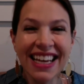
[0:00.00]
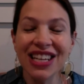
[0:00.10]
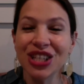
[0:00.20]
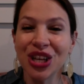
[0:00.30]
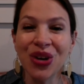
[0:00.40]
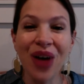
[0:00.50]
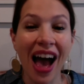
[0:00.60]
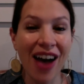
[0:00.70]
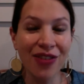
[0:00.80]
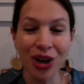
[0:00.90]
to
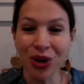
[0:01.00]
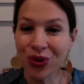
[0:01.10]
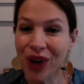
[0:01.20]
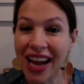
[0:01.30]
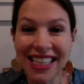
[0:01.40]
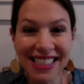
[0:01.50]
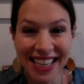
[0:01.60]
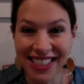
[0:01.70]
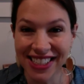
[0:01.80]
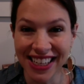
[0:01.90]
have great
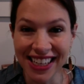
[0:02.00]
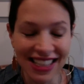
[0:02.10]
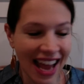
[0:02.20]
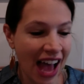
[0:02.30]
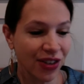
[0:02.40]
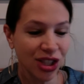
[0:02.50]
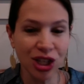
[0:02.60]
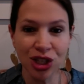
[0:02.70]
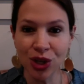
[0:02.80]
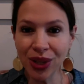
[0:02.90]
intentions and have a
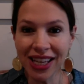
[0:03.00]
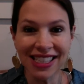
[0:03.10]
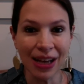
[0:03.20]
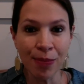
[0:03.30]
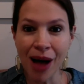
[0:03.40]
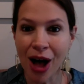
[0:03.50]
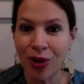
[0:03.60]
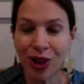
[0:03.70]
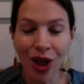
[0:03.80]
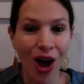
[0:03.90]
to-do list a
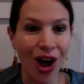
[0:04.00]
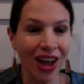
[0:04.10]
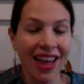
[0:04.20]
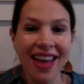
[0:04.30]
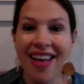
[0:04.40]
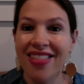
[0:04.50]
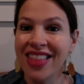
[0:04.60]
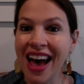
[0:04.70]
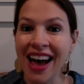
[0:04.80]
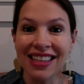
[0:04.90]
mile long
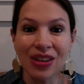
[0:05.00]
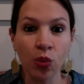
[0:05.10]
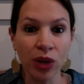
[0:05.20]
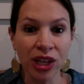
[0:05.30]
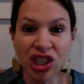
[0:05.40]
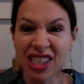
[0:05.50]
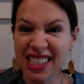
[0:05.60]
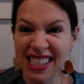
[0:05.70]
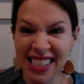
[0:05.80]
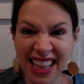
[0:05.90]
that we just
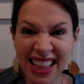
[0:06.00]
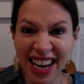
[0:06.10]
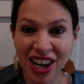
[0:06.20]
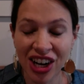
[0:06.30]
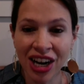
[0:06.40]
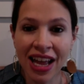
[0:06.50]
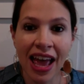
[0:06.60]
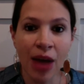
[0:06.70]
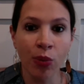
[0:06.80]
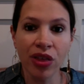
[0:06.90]
sit there
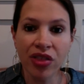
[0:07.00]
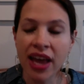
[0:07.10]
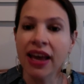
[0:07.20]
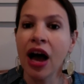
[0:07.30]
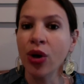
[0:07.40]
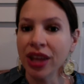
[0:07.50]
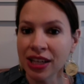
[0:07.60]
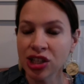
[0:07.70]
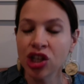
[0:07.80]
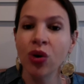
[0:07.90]
and we think, I'll
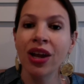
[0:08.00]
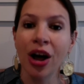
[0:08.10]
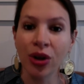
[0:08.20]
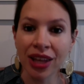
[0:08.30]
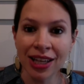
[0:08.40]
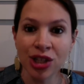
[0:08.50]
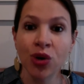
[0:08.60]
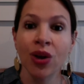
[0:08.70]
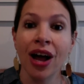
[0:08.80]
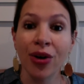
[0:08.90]
get to it, I'll get to
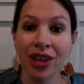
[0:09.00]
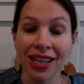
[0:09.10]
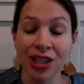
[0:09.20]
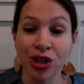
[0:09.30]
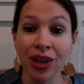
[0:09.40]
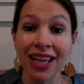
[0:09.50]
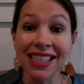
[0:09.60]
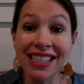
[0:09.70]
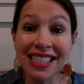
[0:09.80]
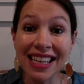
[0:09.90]
it, I'll get to it.
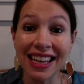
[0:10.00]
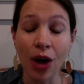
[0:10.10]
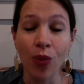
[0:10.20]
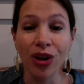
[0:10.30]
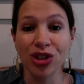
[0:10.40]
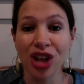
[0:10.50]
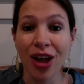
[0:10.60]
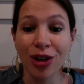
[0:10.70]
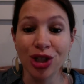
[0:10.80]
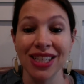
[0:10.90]
Instead, I'm going to
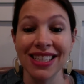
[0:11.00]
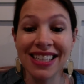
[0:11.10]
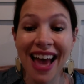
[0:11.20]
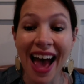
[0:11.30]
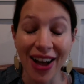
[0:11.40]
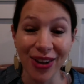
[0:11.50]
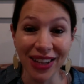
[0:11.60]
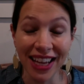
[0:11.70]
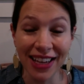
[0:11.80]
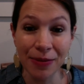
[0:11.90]
challenge you to tackle it.